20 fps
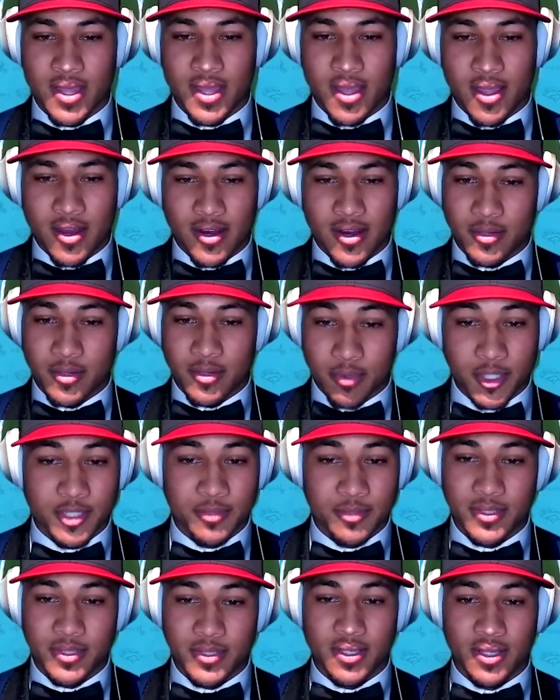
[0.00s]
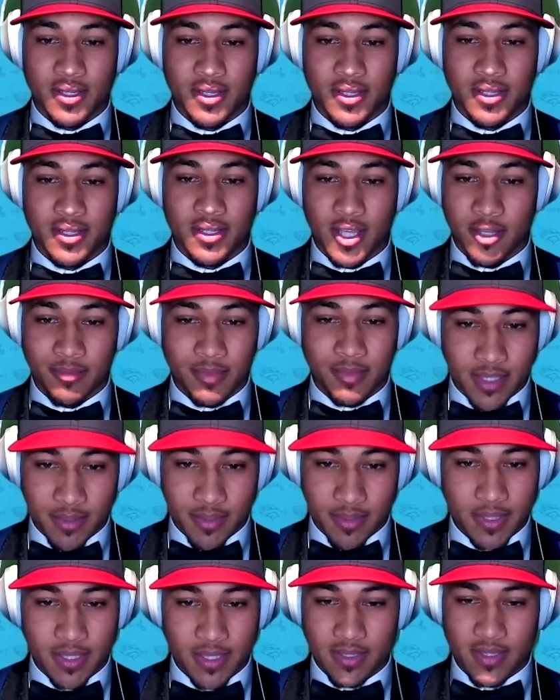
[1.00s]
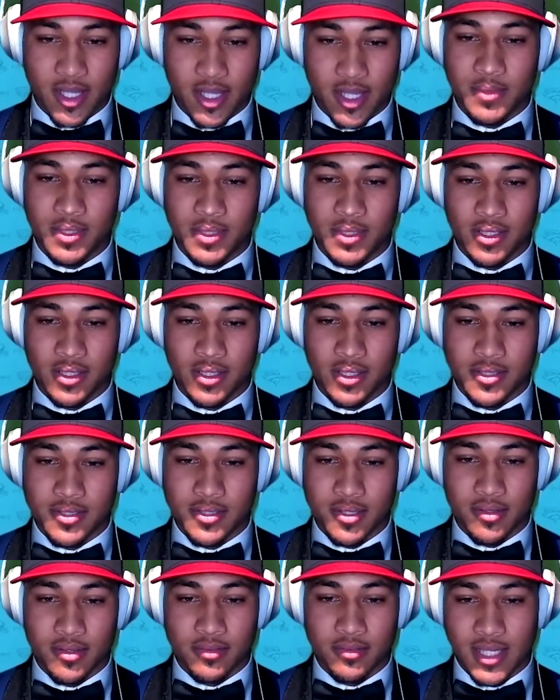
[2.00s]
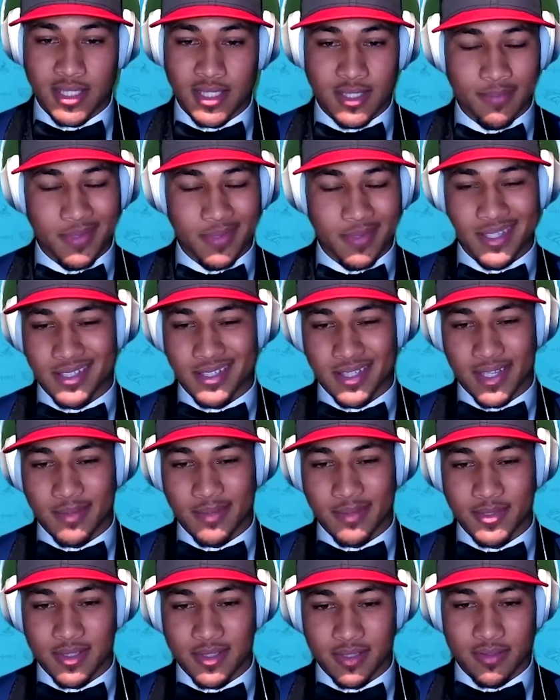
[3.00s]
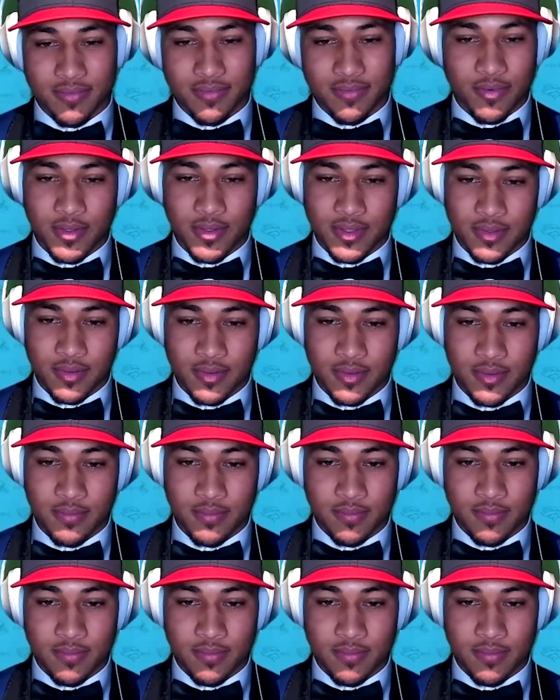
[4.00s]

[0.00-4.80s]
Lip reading: are going to push me and help me compete and help me learn. So that's the biggest thing. I'm just looking forward to it.